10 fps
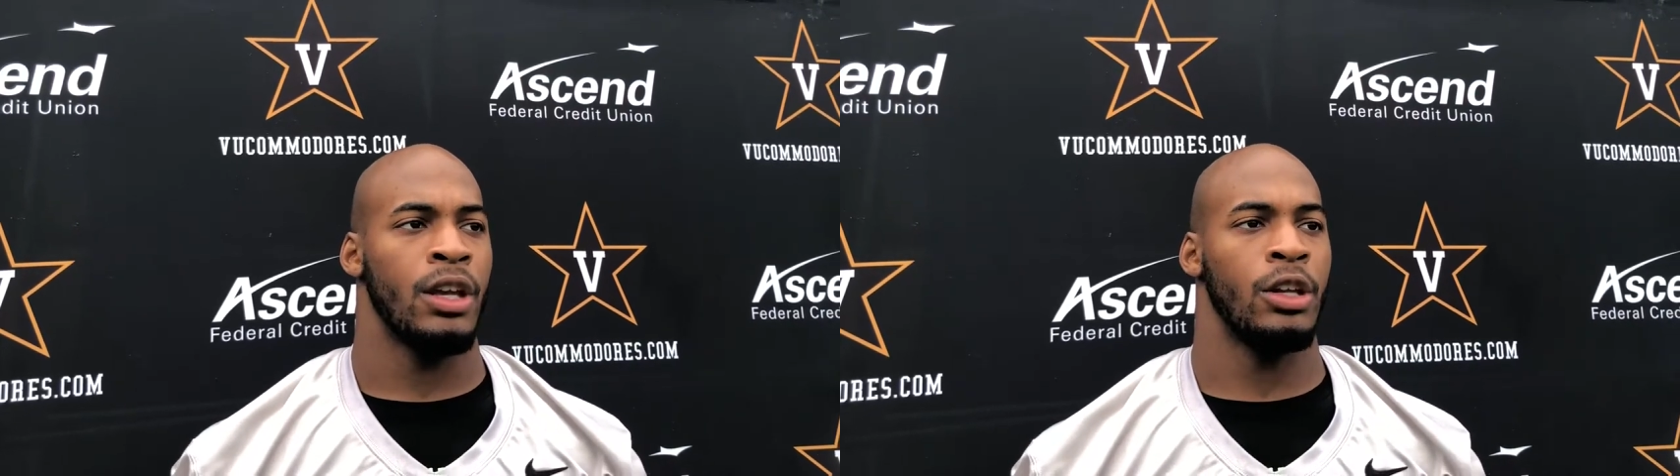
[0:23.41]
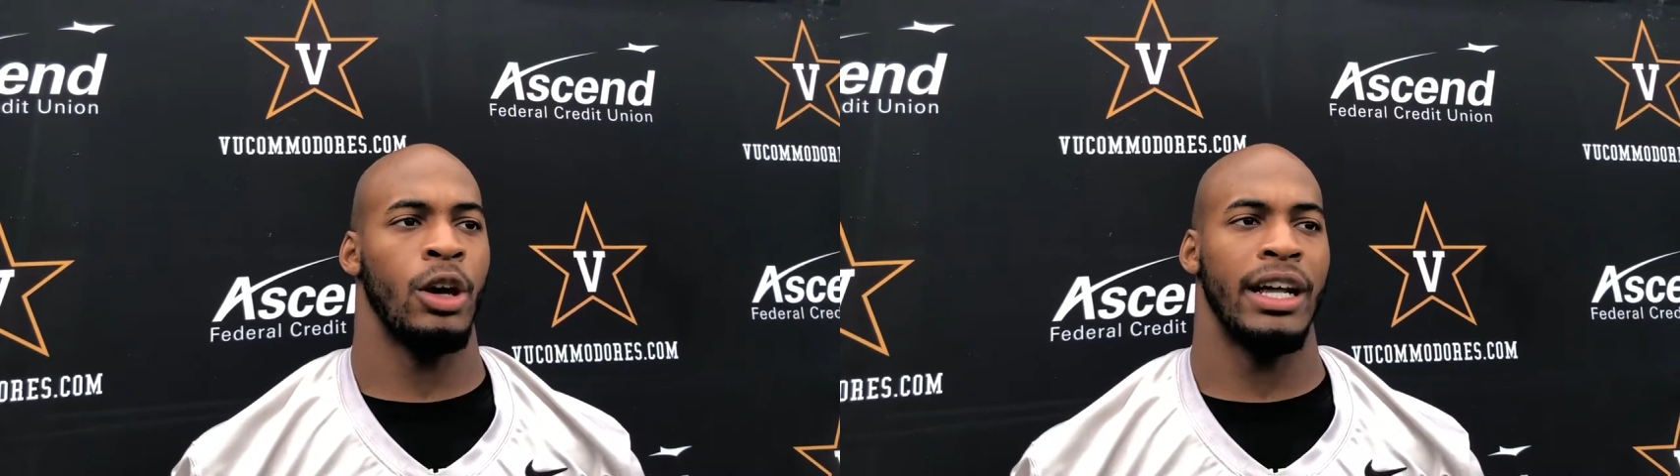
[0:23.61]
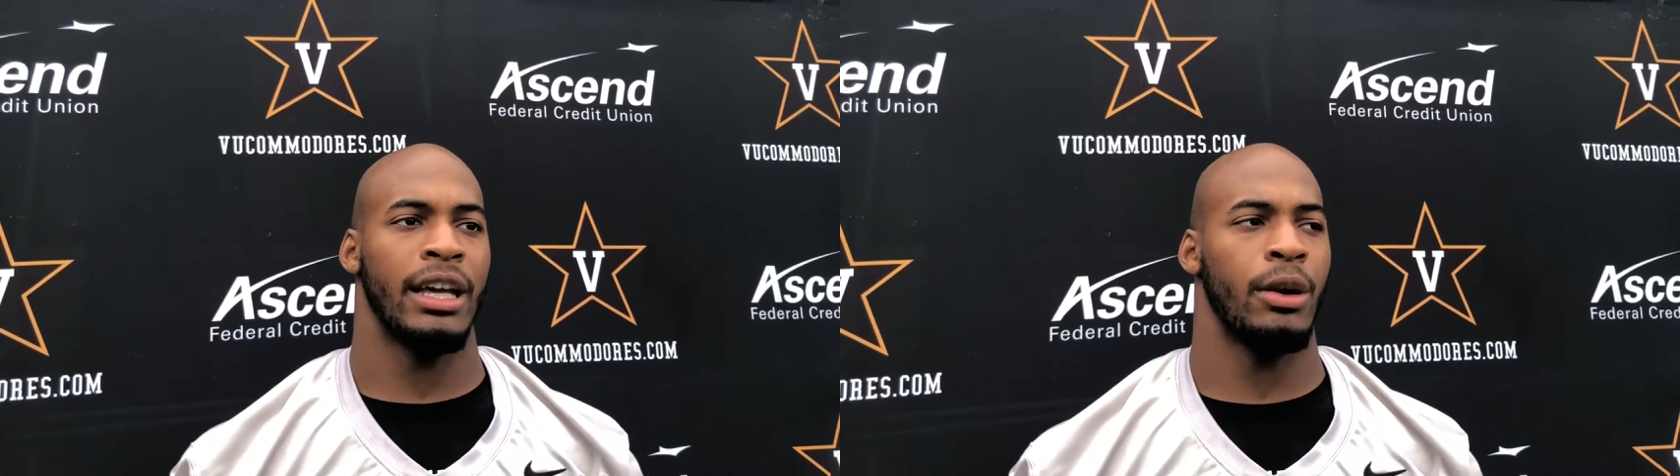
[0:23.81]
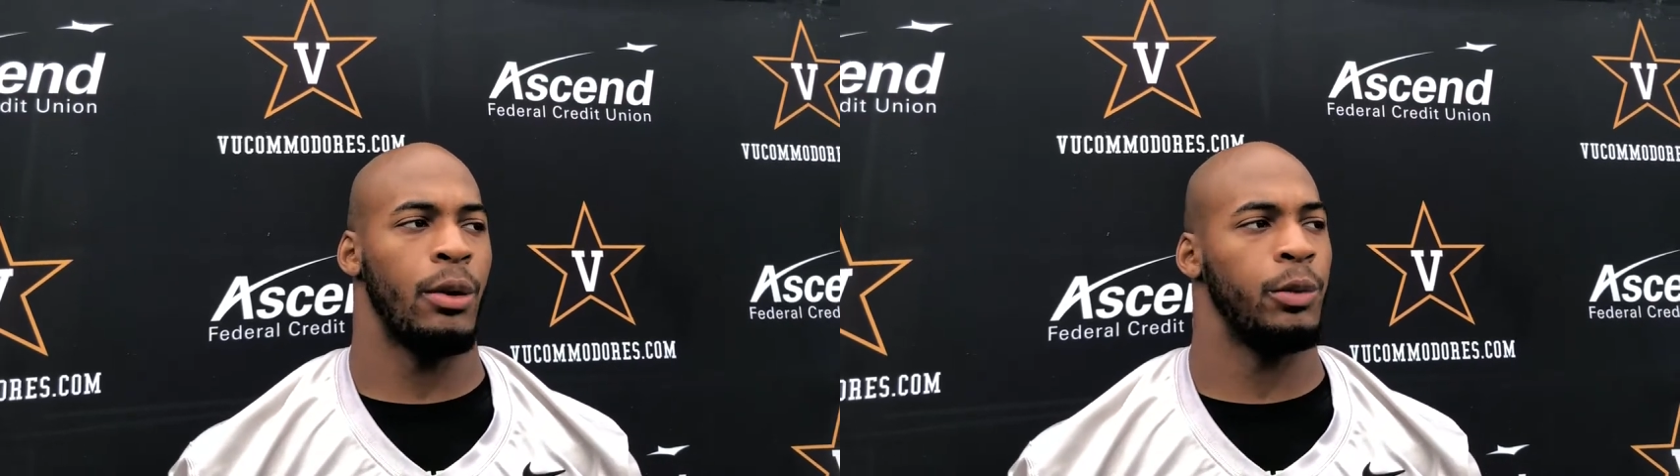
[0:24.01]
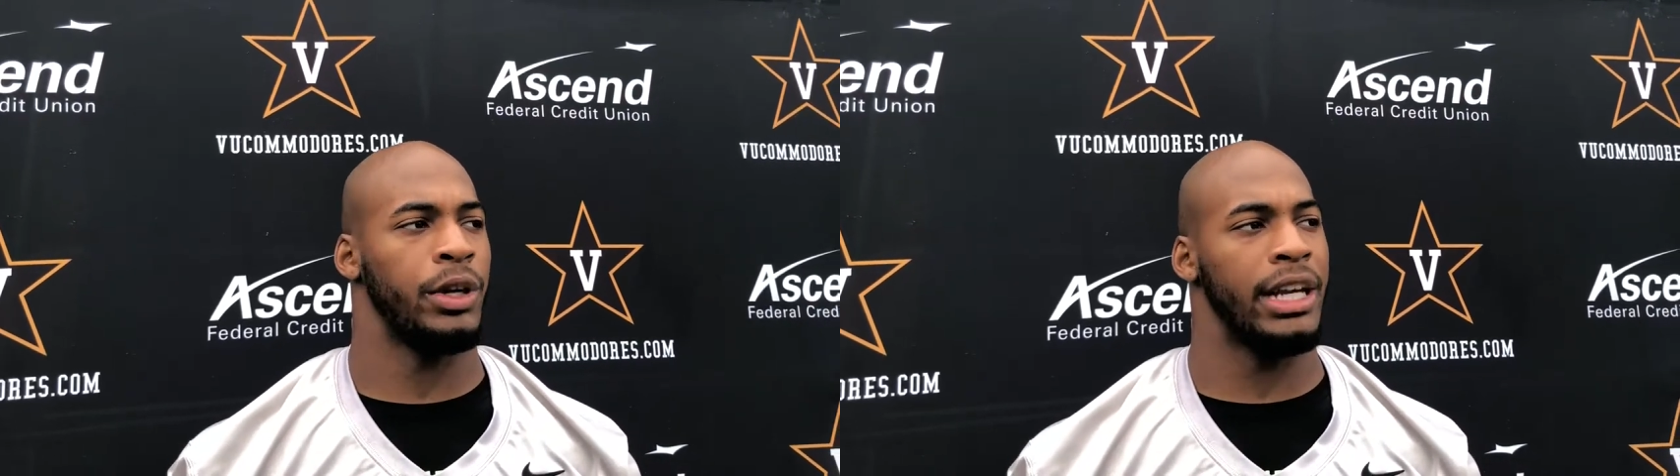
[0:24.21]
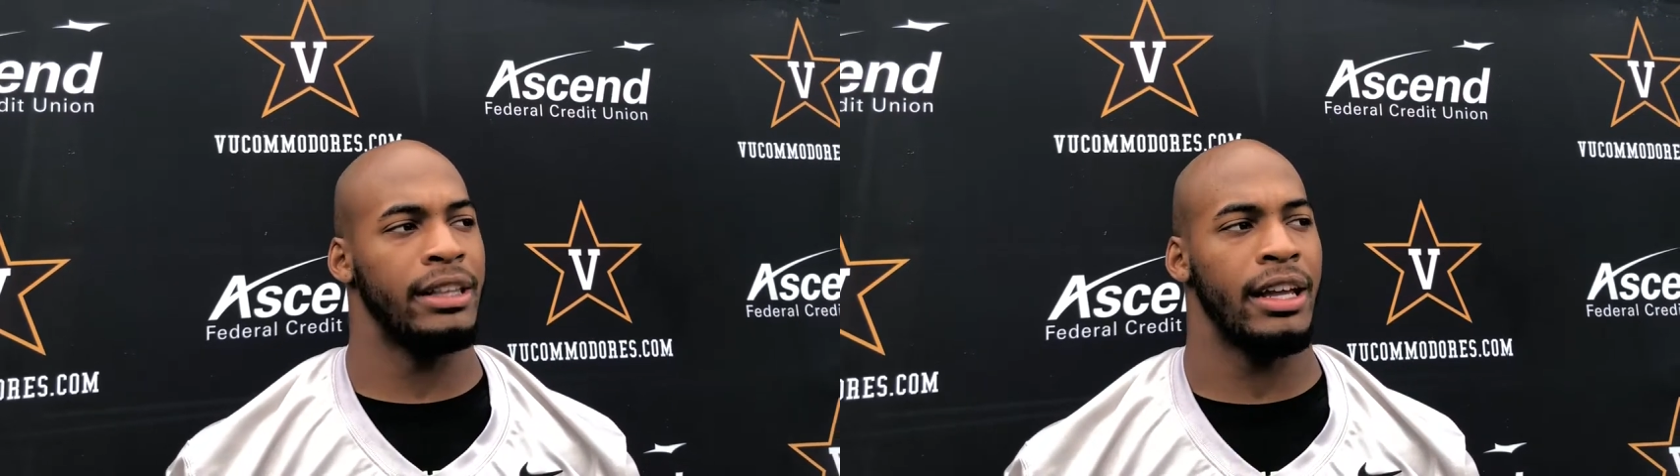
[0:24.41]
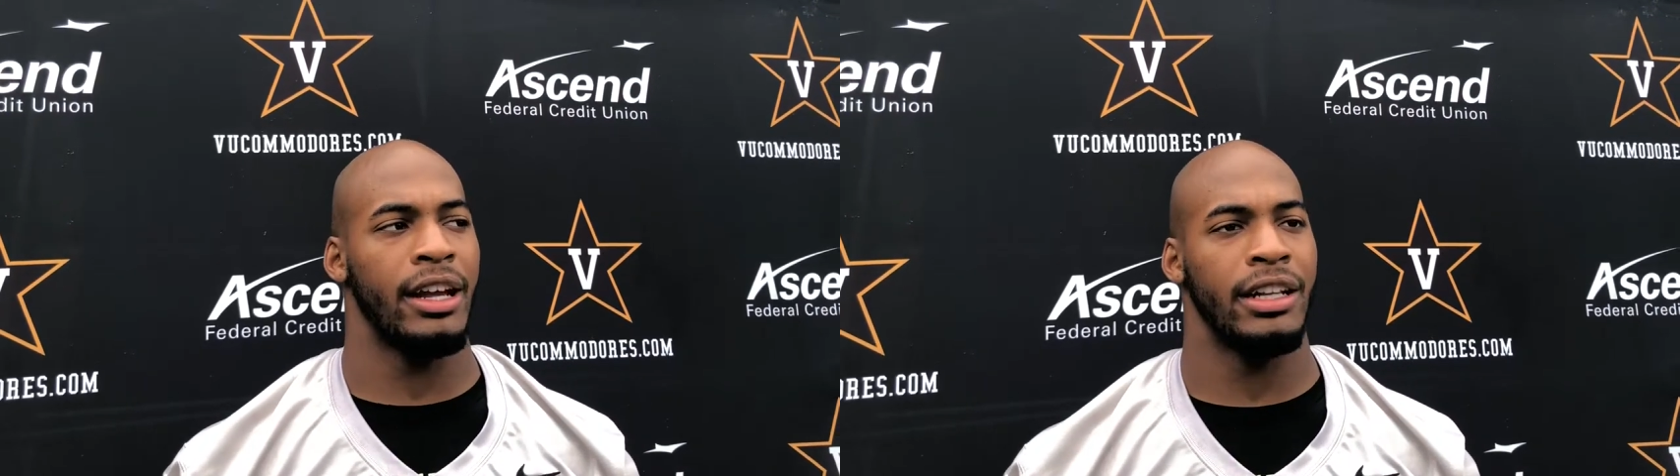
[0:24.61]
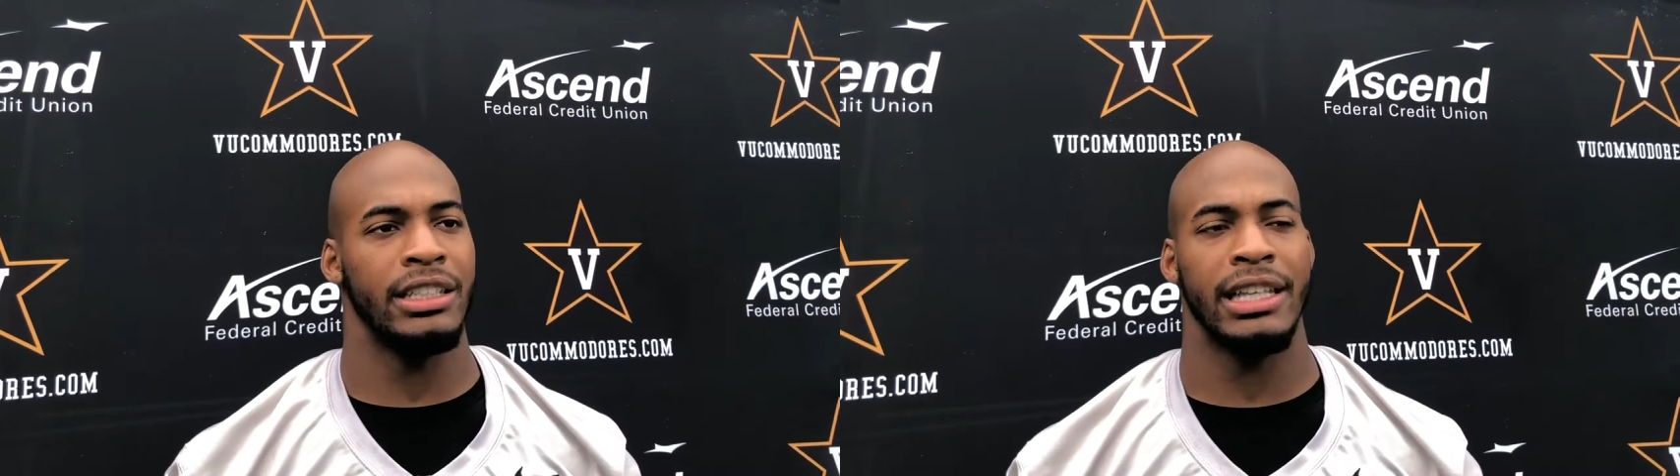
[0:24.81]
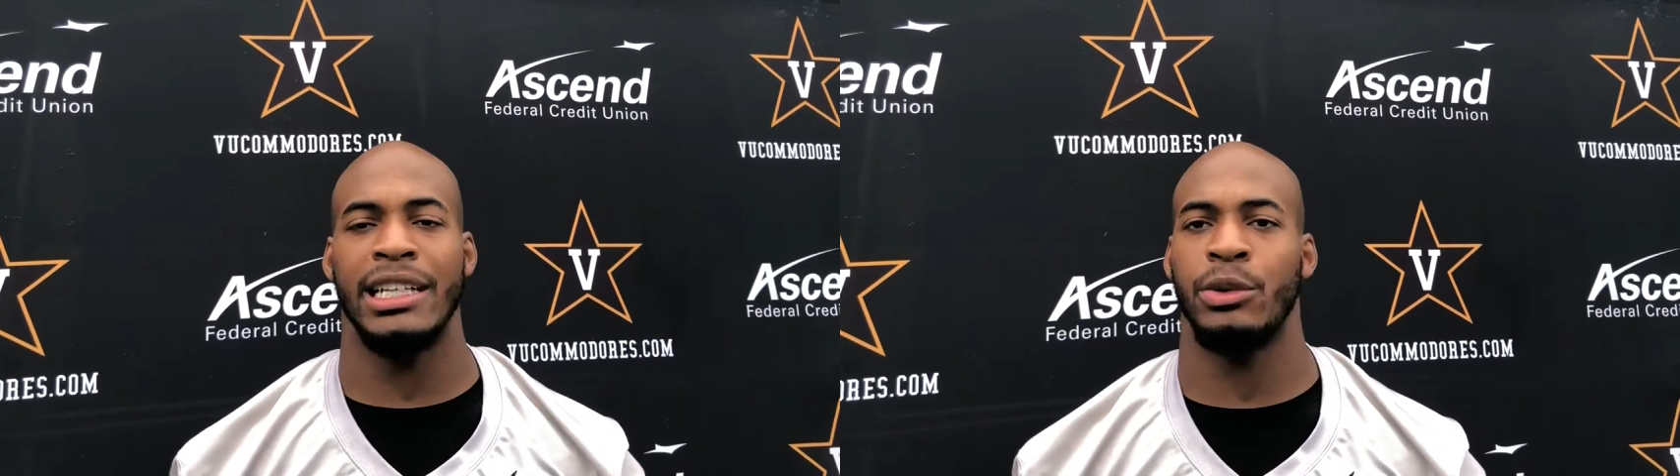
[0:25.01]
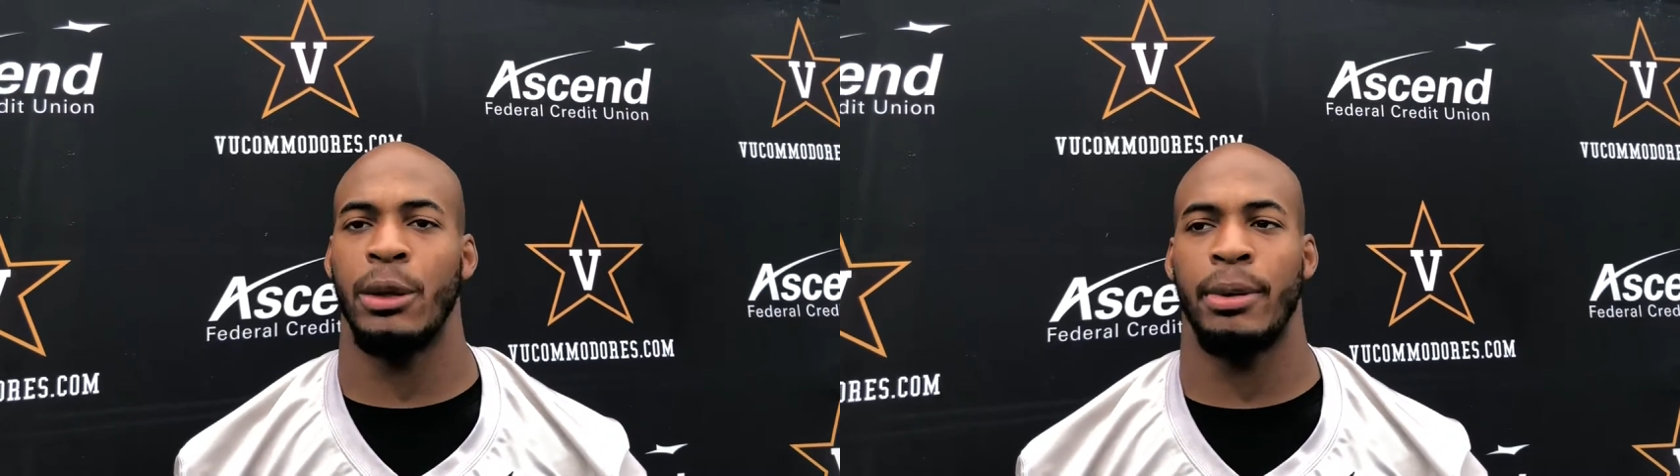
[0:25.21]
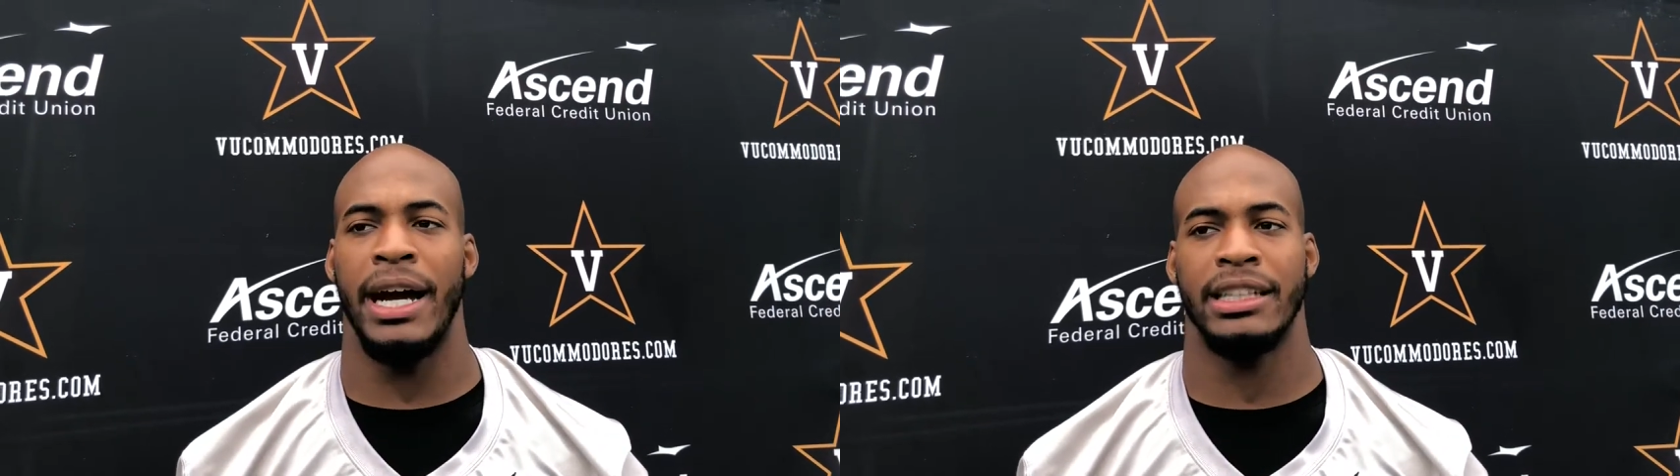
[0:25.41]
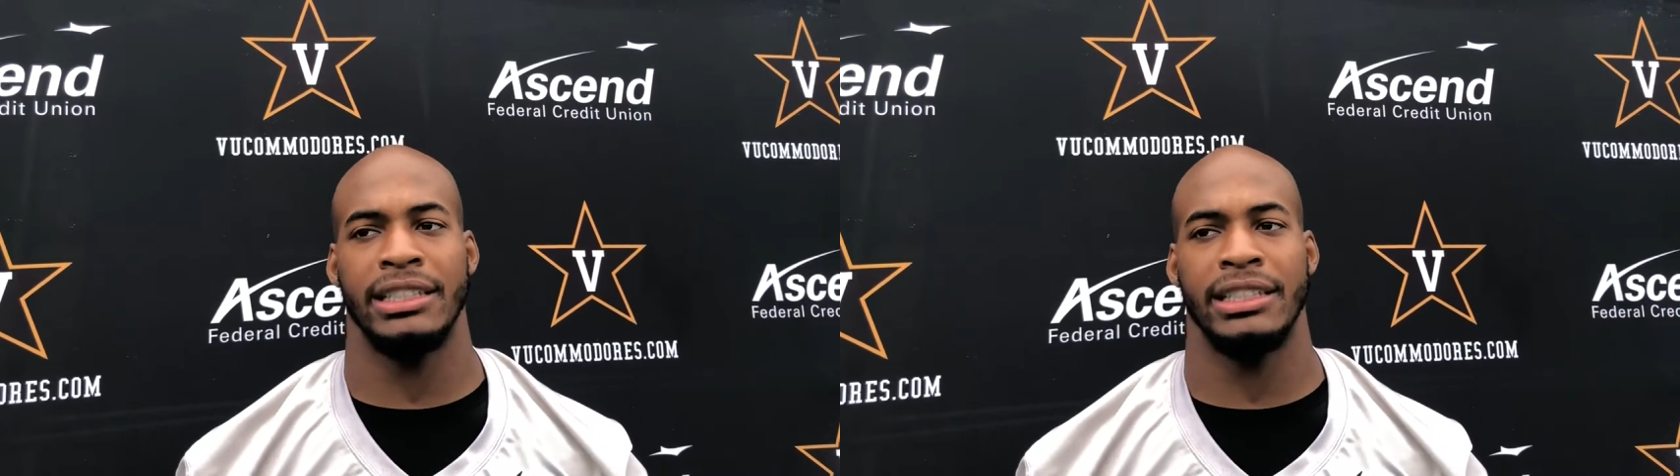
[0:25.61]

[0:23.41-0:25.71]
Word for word: you know, I think uh, we're getting there in this last week of practice.